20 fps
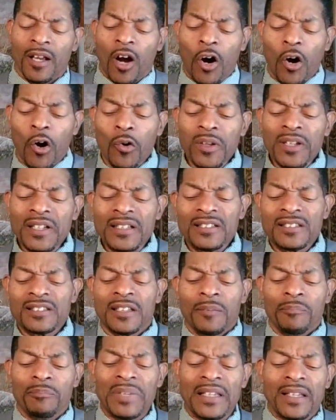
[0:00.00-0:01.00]
Holiness,
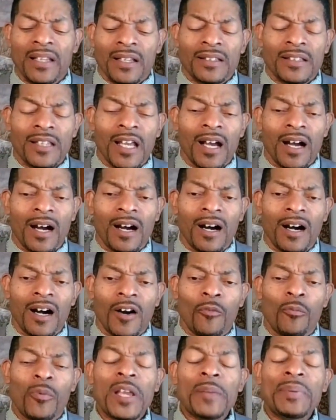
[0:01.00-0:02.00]
be, uh,
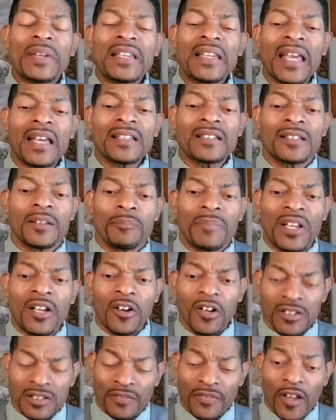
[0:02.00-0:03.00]
uh, we begin,
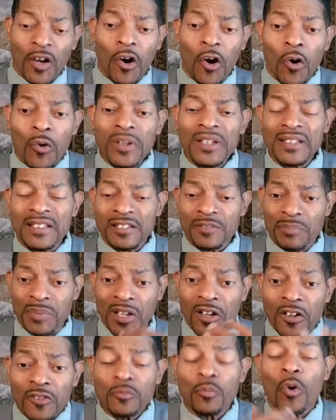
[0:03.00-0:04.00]
because of the holiness,
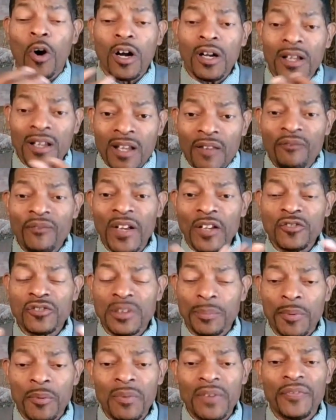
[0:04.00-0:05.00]
because walking and
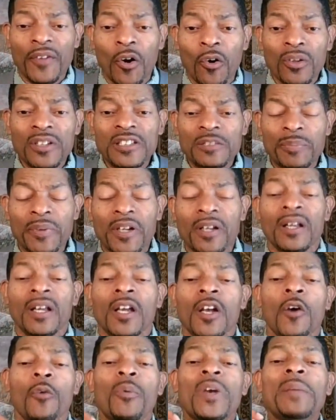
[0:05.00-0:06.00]
fellowshipping with the Holy Spirit,
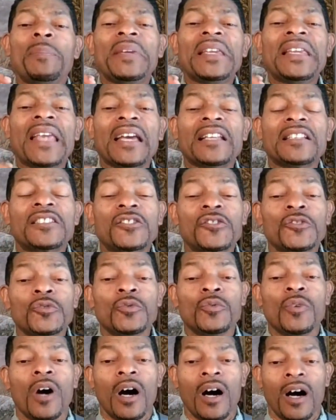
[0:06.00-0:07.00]
we begin
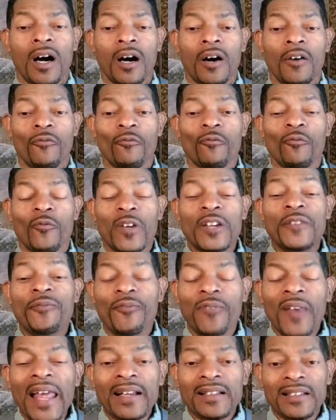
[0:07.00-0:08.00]
to uh,
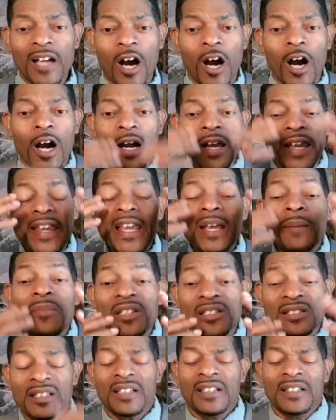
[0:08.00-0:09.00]
reflect our
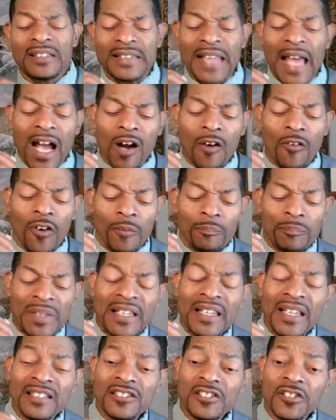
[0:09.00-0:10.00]
image now
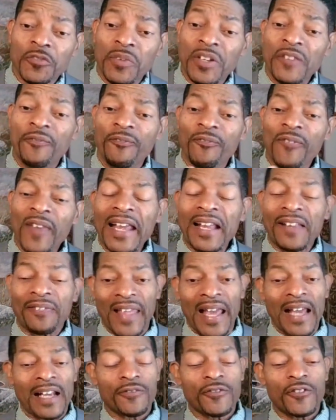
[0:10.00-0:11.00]
begins to reflect
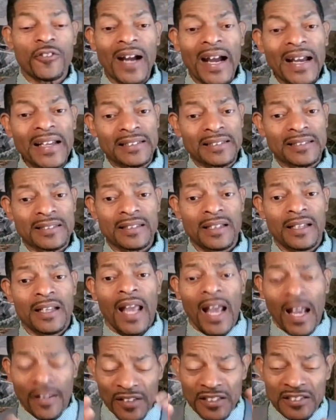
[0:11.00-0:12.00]
that of Christ.
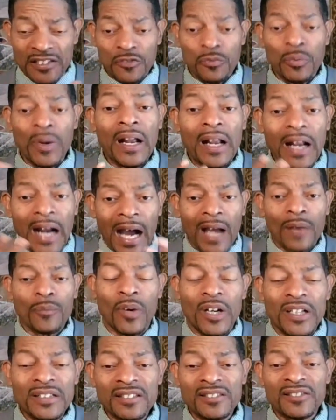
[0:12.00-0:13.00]
this is what God
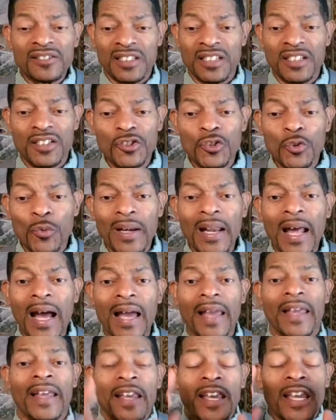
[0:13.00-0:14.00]
wants to see in you and
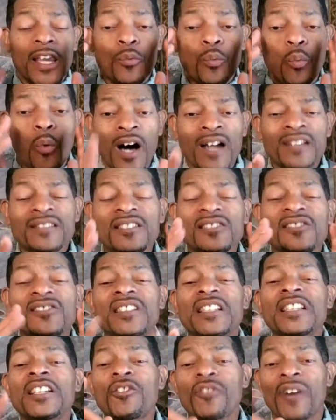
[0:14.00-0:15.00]
I. He wants to
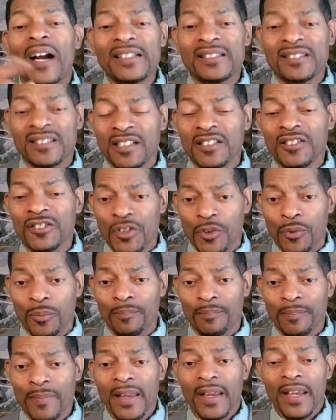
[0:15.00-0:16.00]
see Christ in
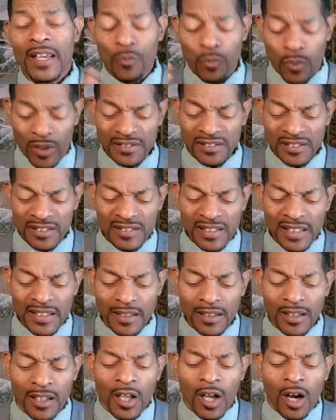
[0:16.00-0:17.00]
you. He wants to
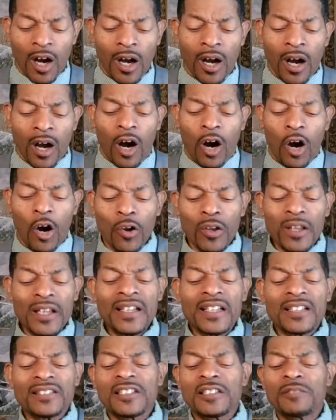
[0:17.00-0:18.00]
see it. Uh,
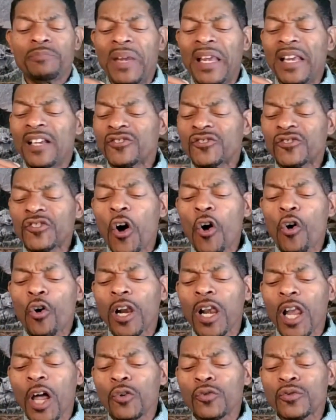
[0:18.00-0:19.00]
holiness is being so
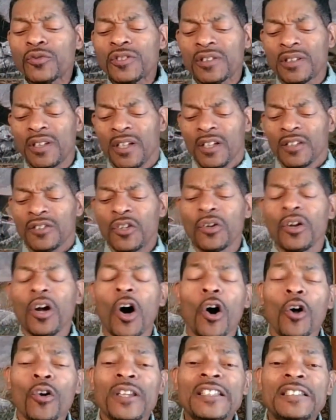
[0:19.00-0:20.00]
close to the
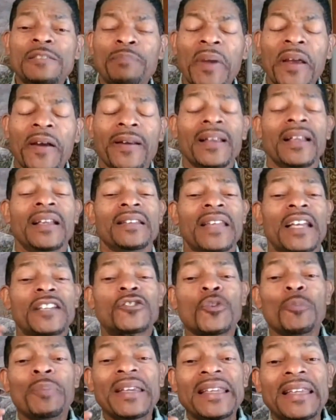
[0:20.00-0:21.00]
Holy Spirit
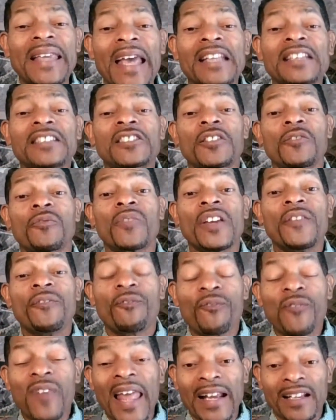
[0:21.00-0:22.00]
that you begin to
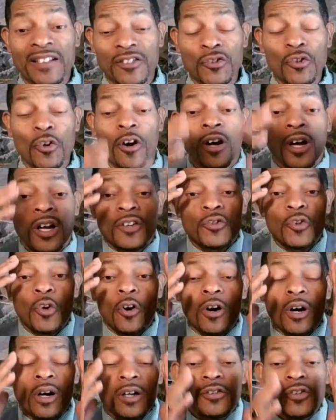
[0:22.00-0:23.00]
reflect your
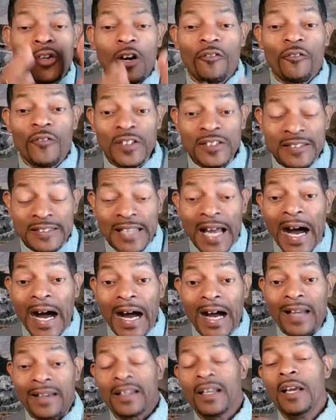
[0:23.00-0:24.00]
your your
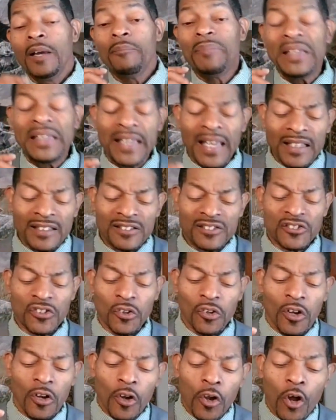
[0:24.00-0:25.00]
facade begins
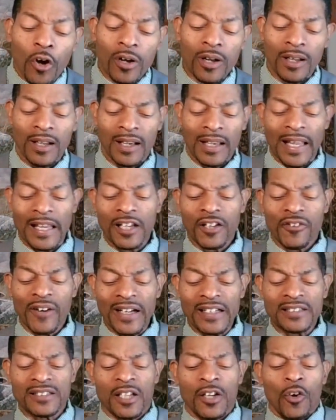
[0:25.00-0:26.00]
to look like
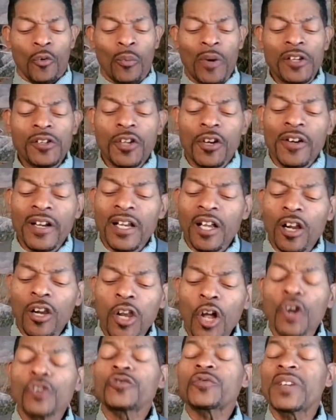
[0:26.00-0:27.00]
Christ. When you're in a
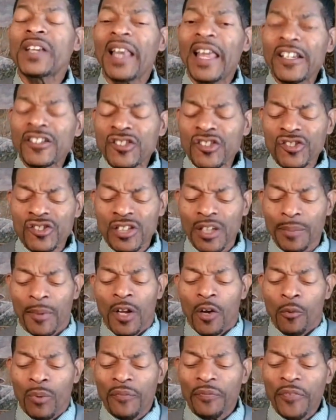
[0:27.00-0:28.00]
close relationship
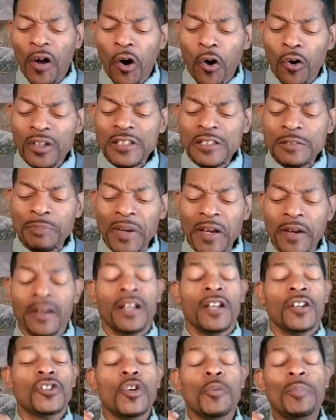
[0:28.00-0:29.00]
with the Holy
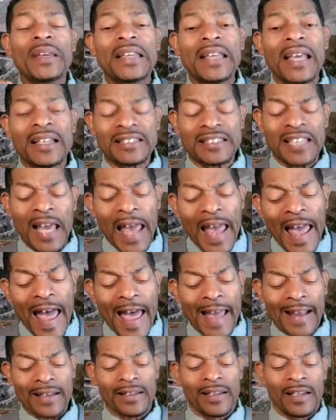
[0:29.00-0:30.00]
Spirit, you begin to
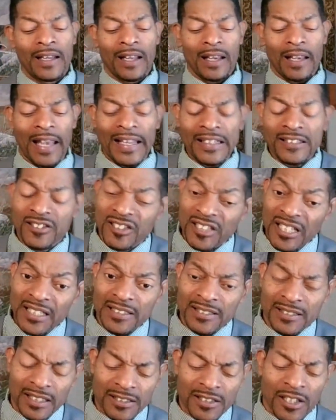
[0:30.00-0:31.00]
act like
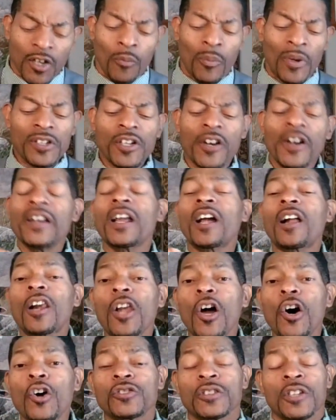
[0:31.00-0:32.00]
Jesus. When you're in a
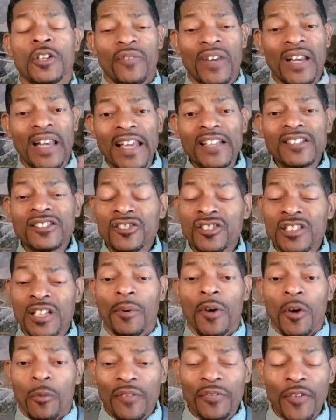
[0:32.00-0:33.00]
close
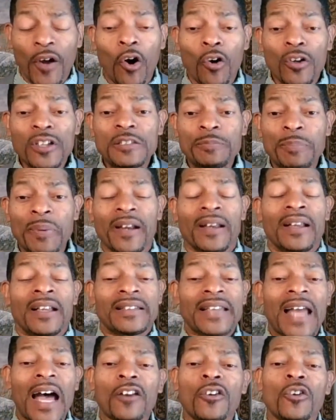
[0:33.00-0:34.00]
relationship with the Holy
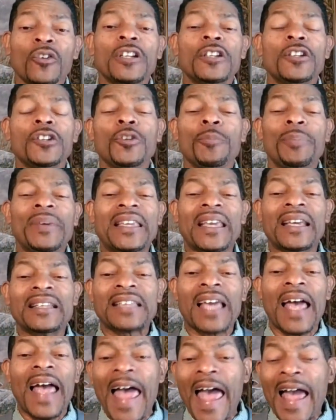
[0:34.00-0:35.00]
Spirit, not only do you begin
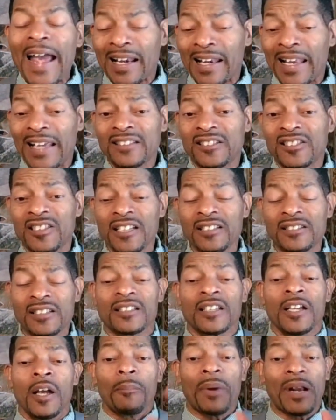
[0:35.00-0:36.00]
to act like
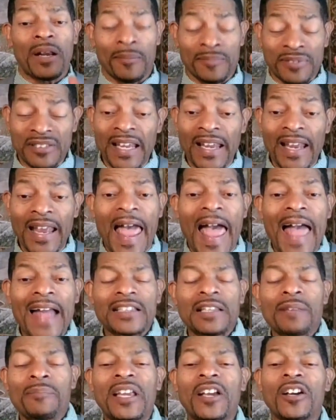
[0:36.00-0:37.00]
Jesus, but I'm saying
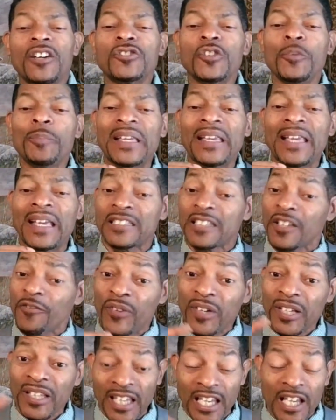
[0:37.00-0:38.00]
acting because you begin to
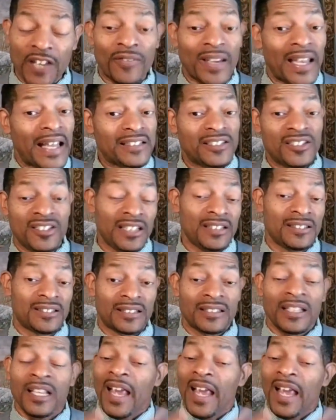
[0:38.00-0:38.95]
forgive like Jesus.